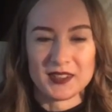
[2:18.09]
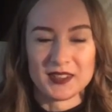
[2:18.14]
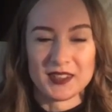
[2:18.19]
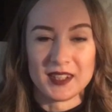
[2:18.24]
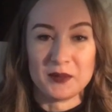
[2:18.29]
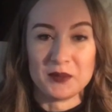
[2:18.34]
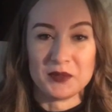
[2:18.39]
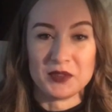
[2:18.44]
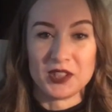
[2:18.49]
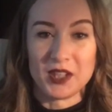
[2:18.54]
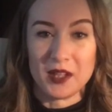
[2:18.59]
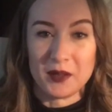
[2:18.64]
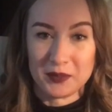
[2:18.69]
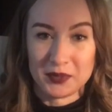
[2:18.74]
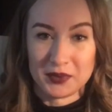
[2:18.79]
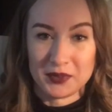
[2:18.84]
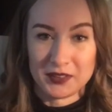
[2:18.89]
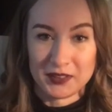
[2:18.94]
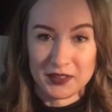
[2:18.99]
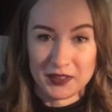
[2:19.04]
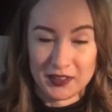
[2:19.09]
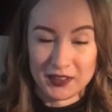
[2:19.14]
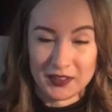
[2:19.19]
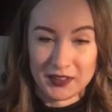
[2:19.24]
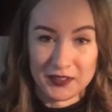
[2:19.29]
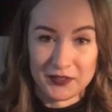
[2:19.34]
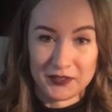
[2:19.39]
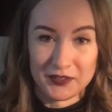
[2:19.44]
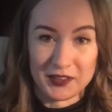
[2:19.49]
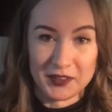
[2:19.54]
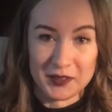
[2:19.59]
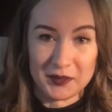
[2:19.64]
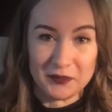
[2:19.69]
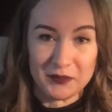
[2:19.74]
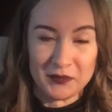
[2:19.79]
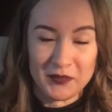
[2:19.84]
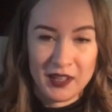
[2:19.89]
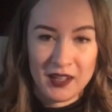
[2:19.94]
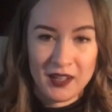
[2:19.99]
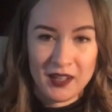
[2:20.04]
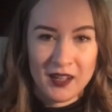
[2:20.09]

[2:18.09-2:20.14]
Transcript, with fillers: summed up in the film.